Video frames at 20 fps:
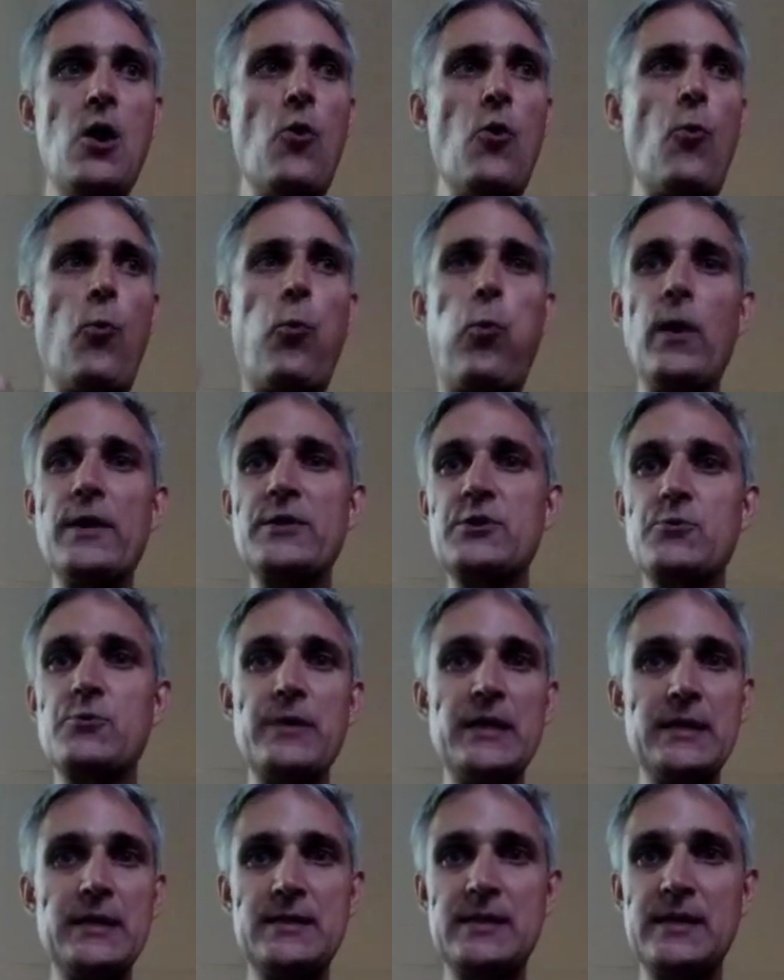which
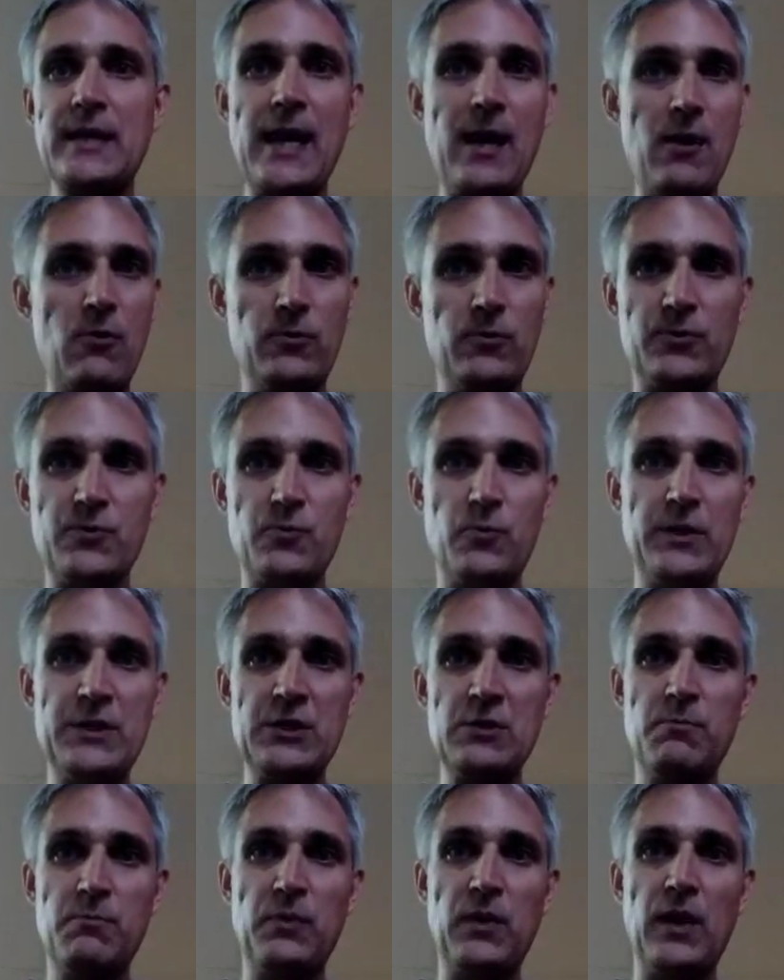reeds count when
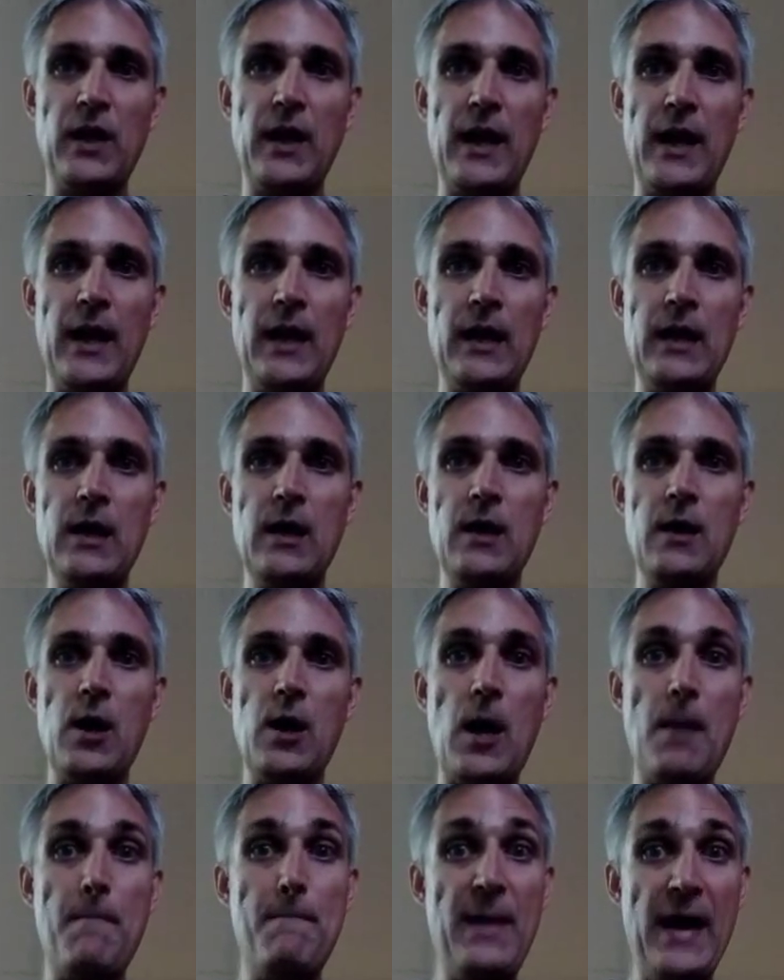you play
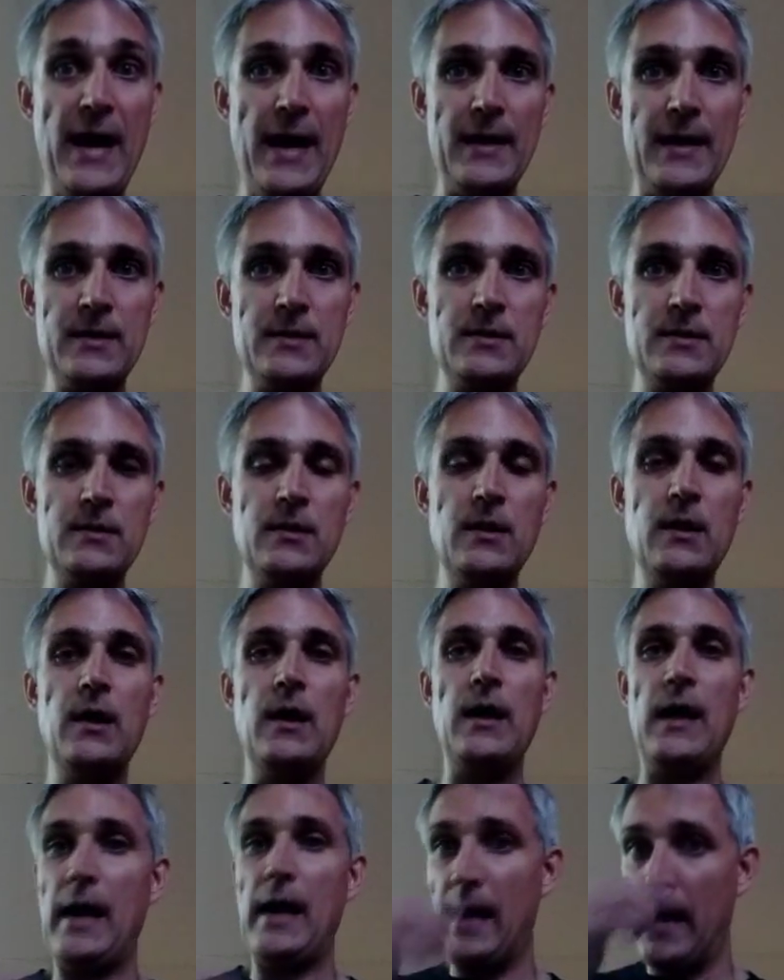a bend
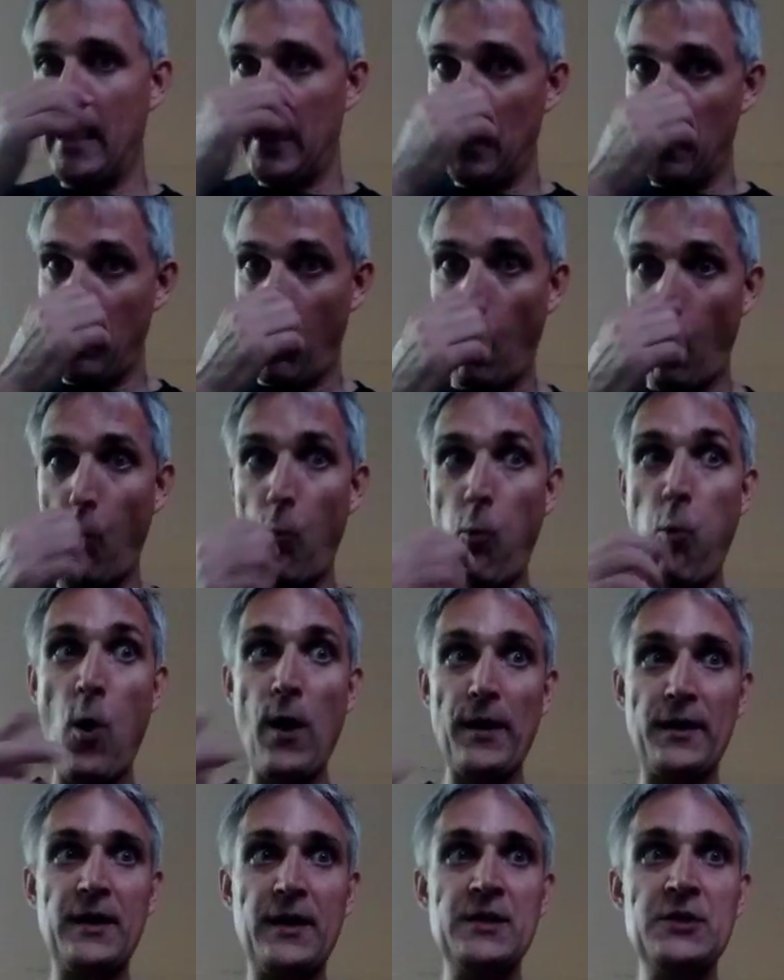and
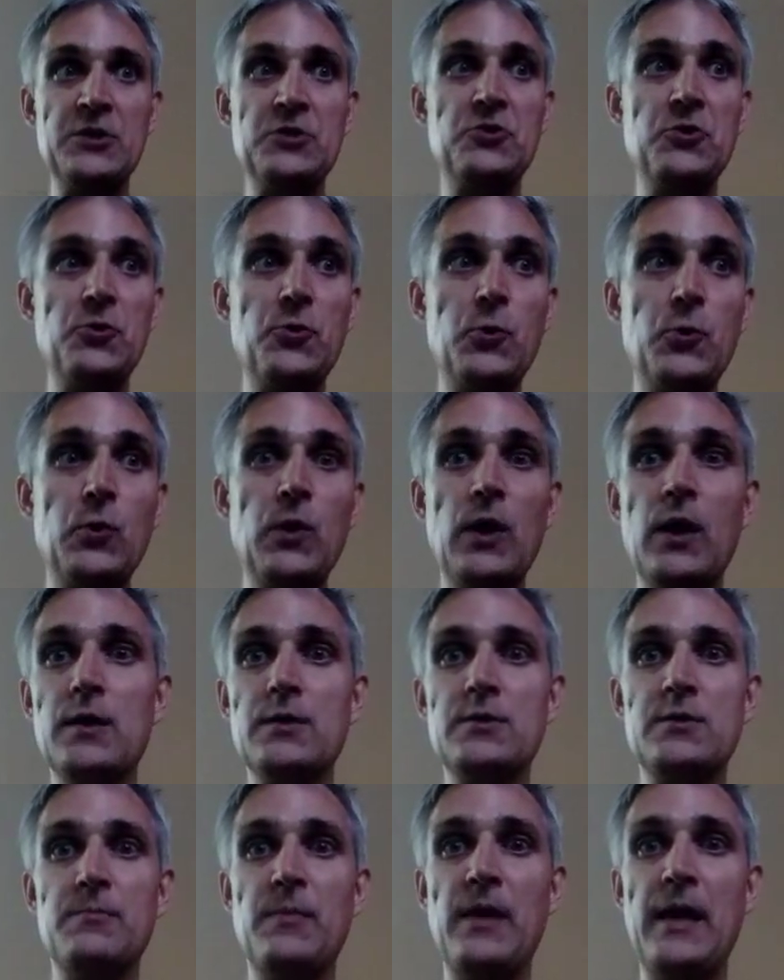what can you do
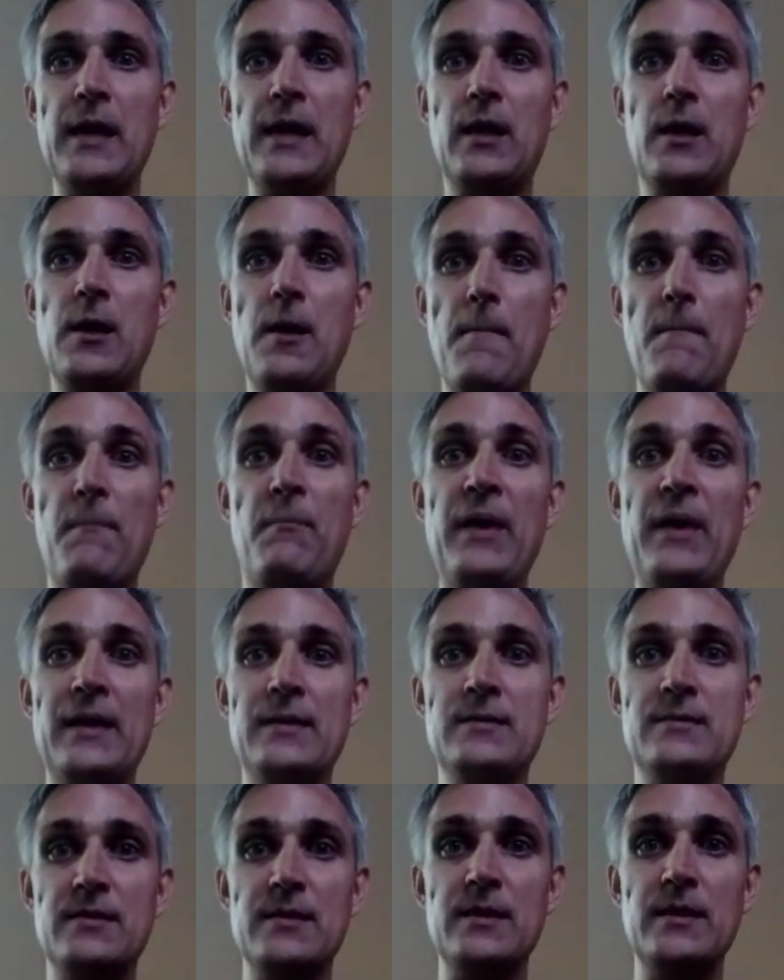to make
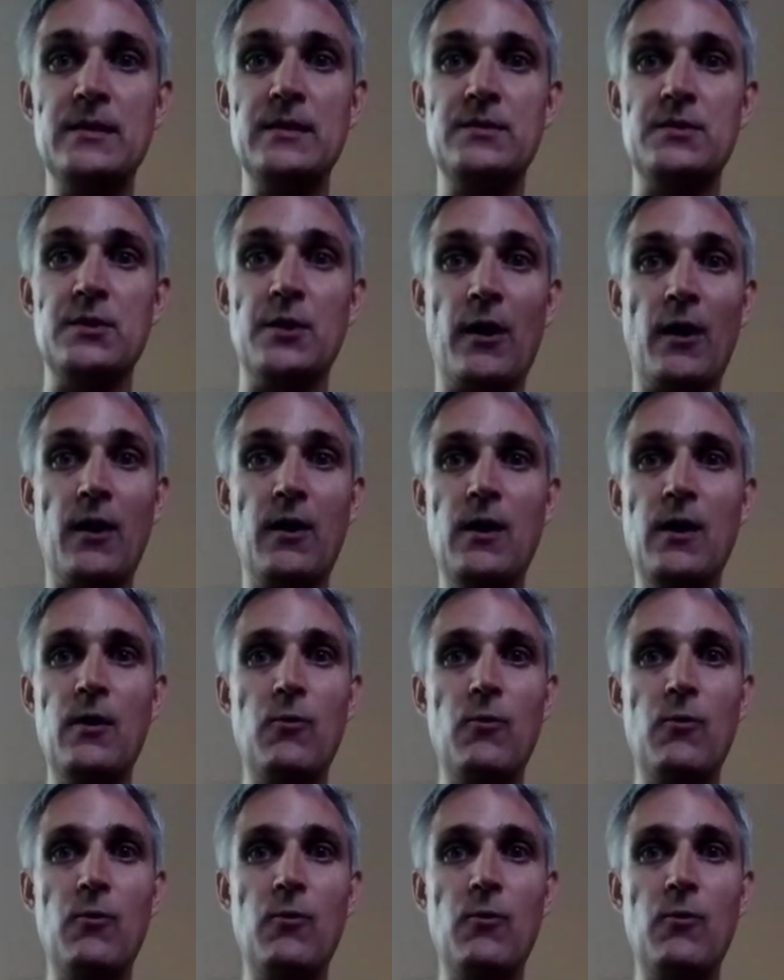bends easier.